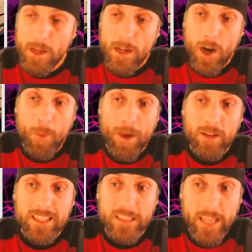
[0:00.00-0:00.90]
about
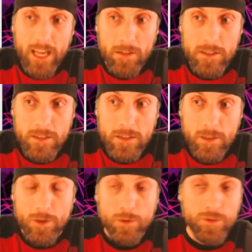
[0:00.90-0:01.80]
these Celts
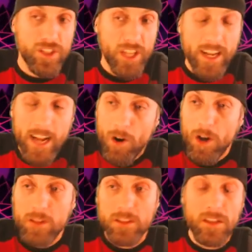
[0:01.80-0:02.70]
who set out
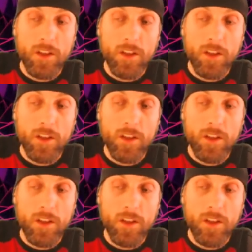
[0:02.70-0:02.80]
onto the